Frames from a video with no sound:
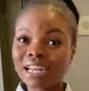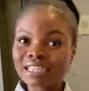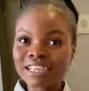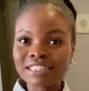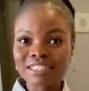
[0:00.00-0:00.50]

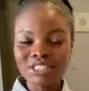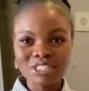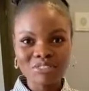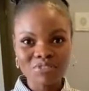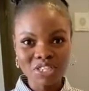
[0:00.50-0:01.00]
Let's get
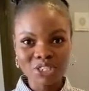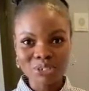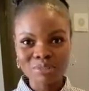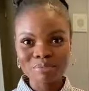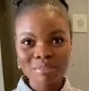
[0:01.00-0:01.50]
into the
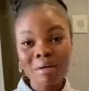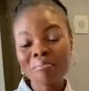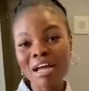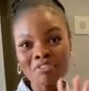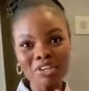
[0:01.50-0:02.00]
video.
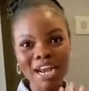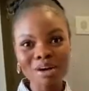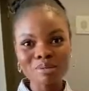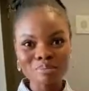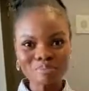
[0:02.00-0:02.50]
Bye for now.